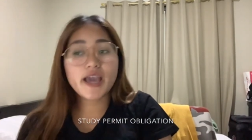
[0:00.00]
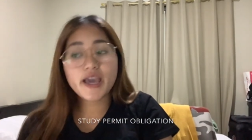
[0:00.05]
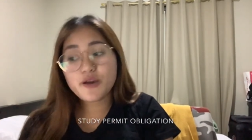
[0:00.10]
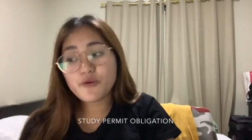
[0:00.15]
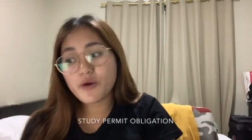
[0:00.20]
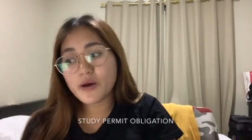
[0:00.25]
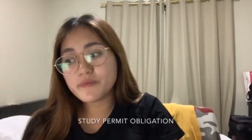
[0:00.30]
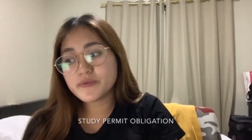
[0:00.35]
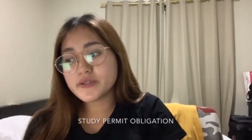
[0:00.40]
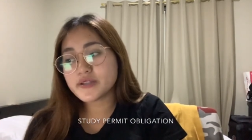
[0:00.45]

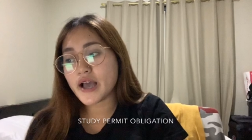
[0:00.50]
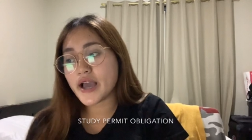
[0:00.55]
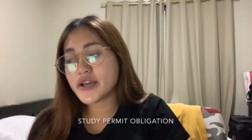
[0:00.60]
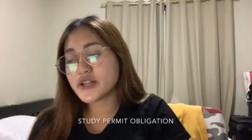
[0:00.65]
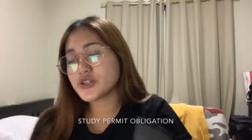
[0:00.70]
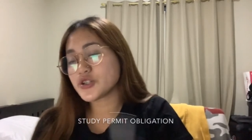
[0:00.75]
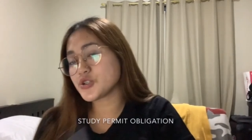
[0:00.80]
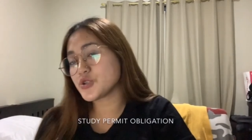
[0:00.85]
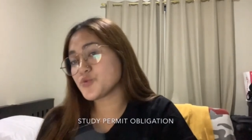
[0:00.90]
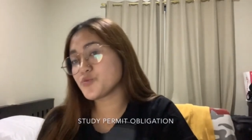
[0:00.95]

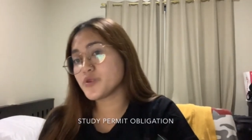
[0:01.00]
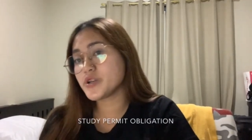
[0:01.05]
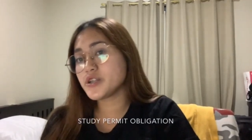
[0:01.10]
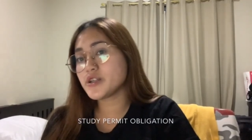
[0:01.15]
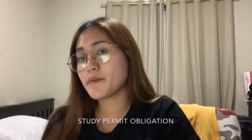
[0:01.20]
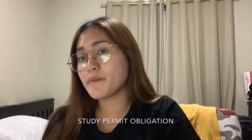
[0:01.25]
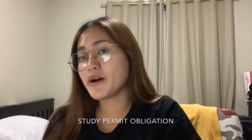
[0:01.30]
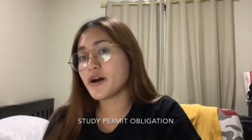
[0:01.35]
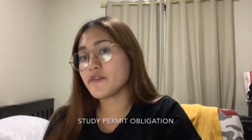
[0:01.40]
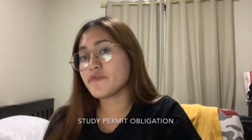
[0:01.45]
website. Just read
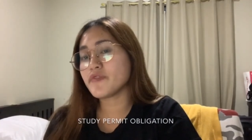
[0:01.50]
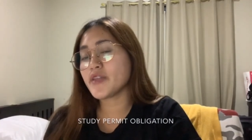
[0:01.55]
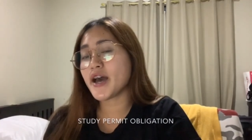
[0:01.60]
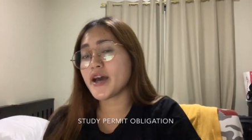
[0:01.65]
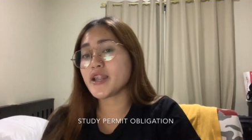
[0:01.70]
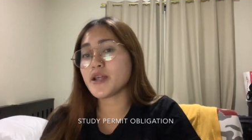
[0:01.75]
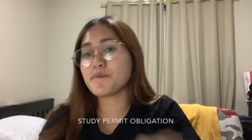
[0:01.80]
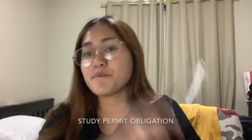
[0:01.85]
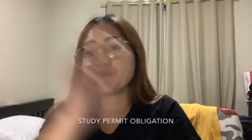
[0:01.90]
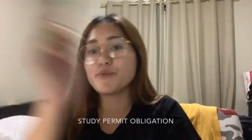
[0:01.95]
about
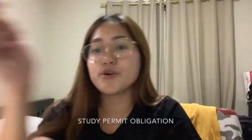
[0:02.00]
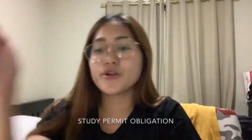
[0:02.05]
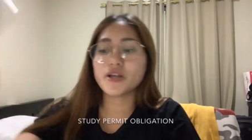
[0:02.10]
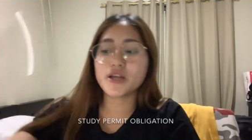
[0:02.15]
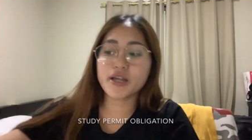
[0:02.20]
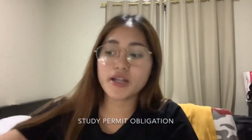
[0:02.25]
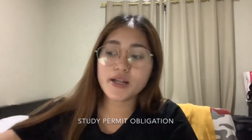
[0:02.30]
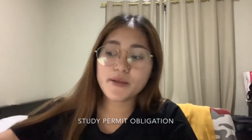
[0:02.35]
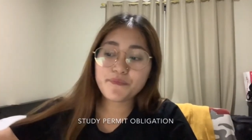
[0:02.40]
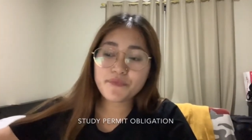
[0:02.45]
that and put
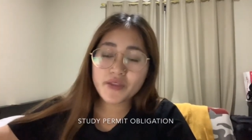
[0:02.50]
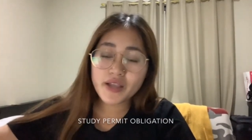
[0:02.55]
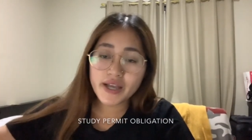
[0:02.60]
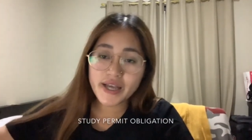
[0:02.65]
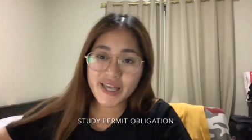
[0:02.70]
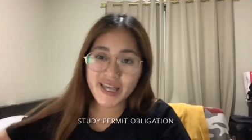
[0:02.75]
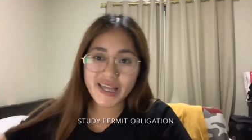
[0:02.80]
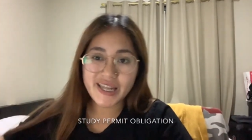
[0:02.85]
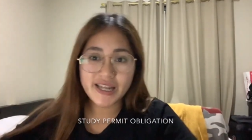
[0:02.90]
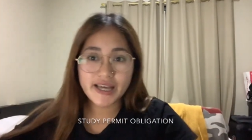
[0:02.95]
it
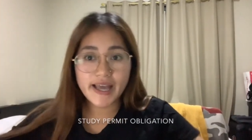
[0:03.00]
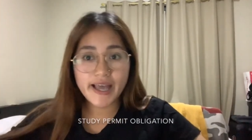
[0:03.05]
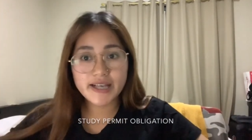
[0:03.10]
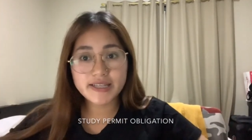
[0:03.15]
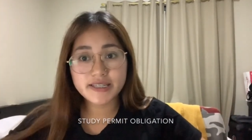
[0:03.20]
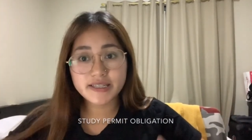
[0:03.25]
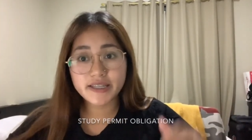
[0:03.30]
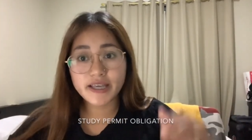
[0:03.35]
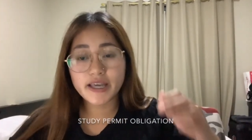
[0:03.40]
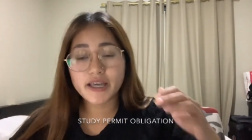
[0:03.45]
in an
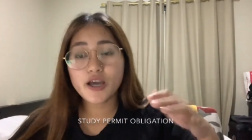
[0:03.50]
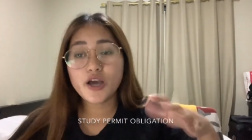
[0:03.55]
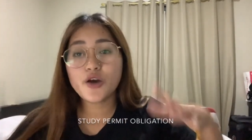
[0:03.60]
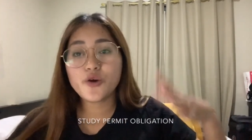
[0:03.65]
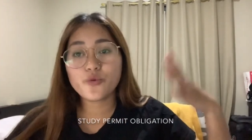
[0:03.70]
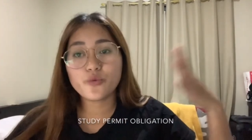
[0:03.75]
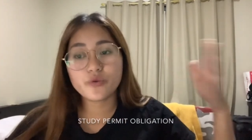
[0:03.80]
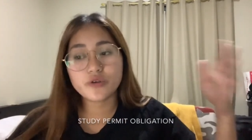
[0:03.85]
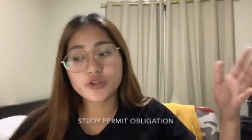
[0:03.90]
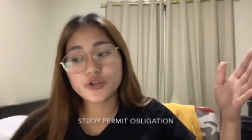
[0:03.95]
essay
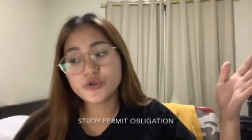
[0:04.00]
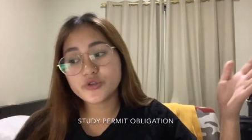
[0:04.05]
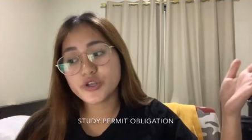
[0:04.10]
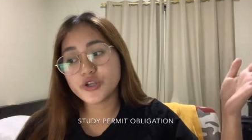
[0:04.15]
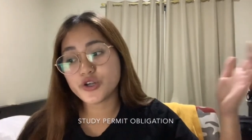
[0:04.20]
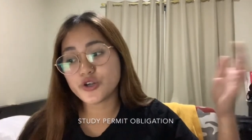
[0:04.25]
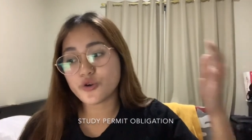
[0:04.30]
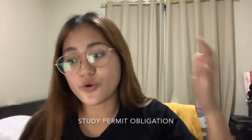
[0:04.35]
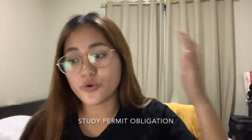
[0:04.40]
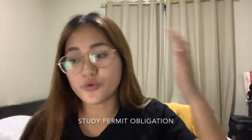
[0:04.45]

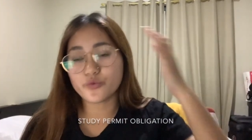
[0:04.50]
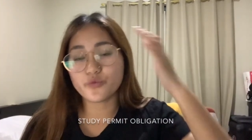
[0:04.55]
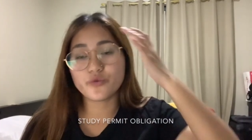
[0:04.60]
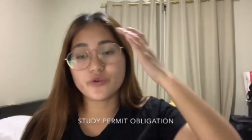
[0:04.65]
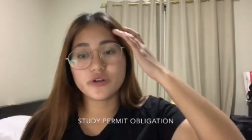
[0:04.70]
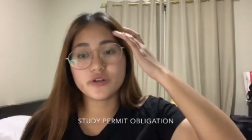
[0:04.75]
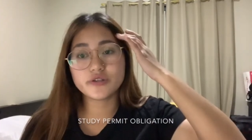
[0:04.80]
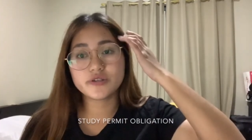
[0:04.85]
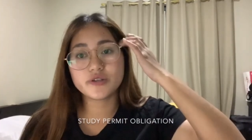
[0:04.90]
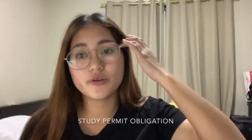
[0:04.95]
using your own
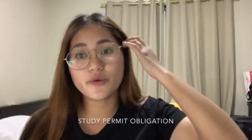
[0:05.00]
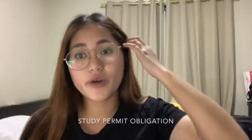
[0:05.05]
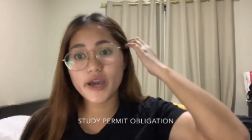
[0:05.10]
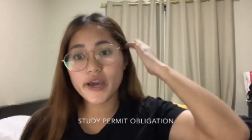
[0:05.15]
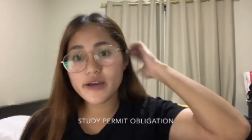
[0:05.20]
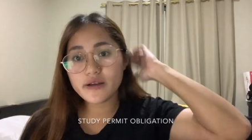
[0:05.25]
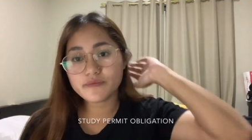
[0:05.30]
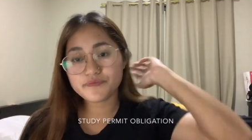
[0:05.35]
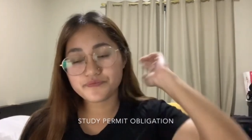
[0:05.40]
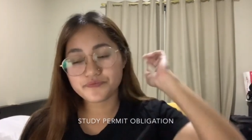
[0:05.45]
words.
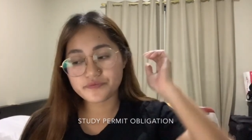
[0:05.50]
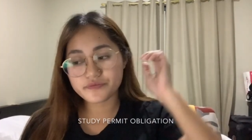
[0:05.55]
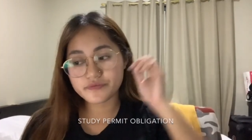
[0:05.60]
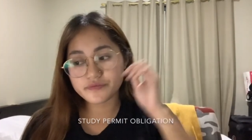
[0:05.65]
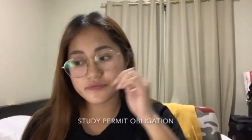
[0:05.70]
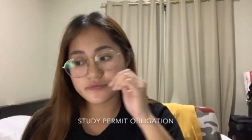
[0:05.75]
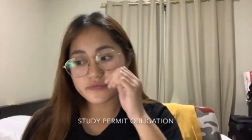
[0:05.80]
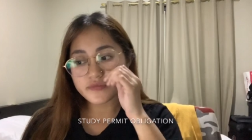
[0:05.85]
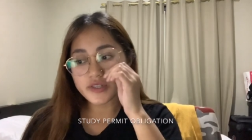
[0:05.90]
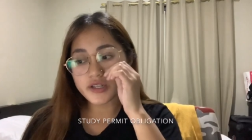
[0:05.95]
Okay,
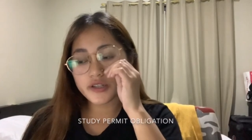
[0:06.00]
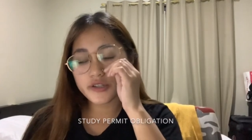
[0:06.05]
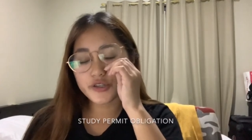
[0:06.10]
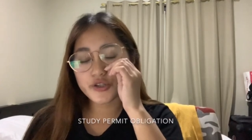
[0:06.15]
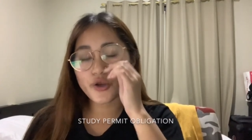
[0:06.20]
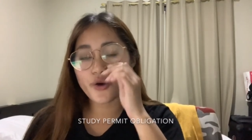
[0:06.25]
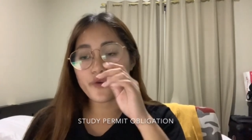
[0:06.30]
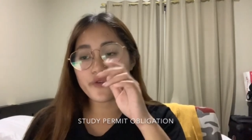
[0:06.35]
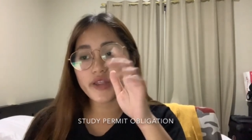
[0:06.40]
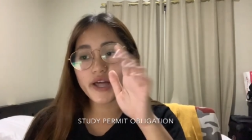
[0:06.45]

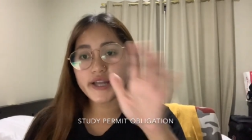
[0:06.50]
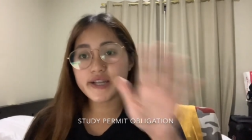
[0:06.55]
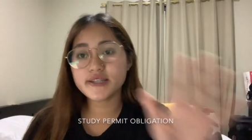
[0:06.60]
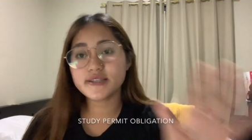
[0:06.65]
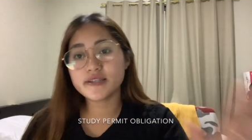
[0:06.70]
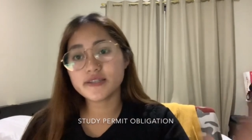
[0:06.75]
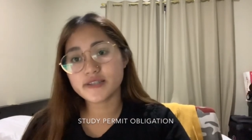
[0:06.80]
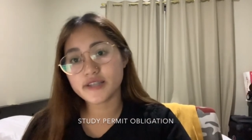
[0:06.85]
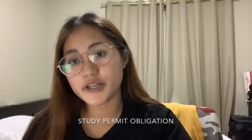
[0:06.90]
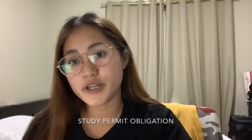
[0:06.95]
so that is
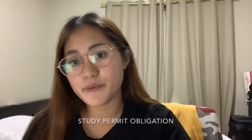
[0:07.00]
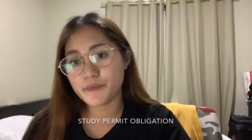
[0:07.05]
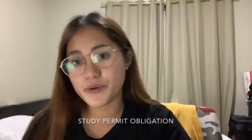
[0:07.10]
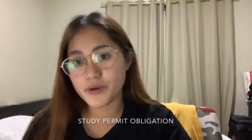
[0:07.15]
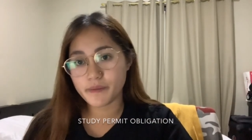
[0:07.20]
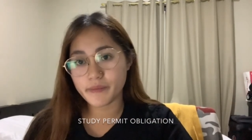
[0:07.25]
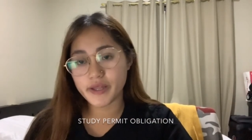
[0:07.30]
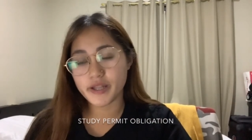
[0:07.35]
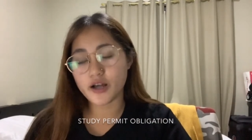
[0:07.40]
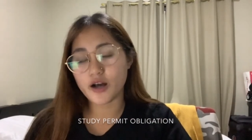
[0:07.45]
the study
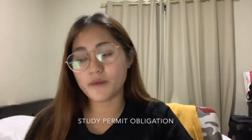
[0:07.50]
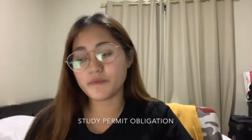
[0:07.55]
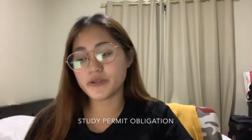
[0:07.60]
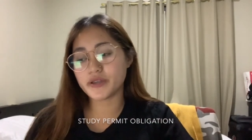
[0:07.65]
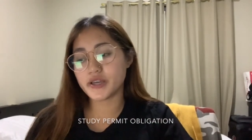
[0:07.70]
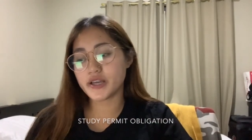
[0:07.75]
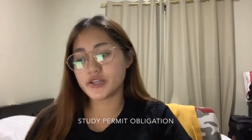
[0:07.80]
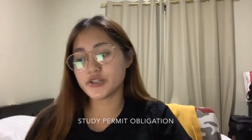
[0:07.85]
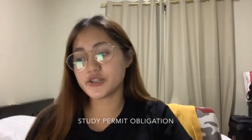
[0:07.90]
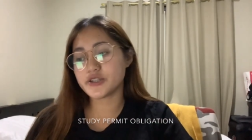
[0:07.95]
permit
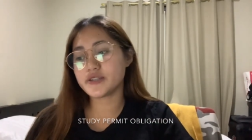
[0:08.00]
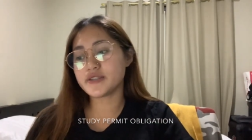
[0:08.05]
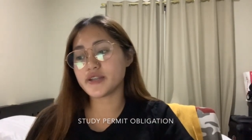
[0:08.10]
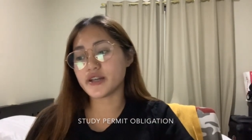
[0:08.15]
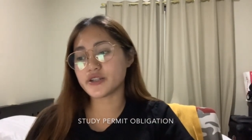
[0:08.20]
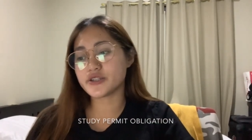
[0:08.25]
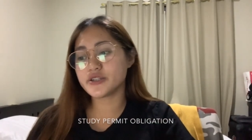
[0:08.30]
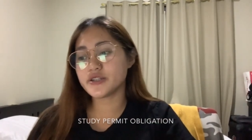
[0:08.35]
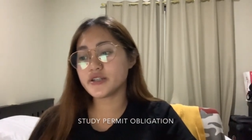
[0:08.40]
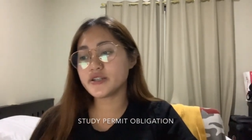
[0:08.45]
application
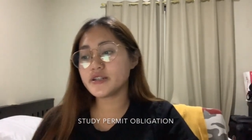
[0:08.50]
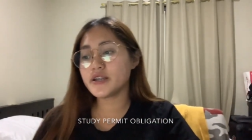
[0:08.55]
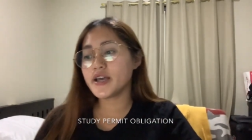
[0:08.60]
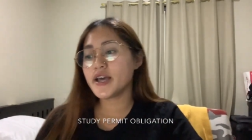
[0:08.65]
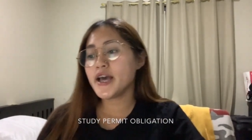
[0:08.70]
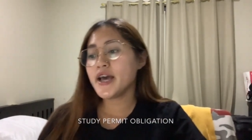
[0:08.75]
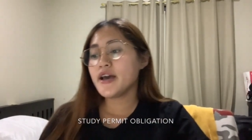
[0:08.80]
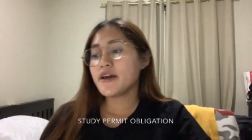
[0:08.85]
section.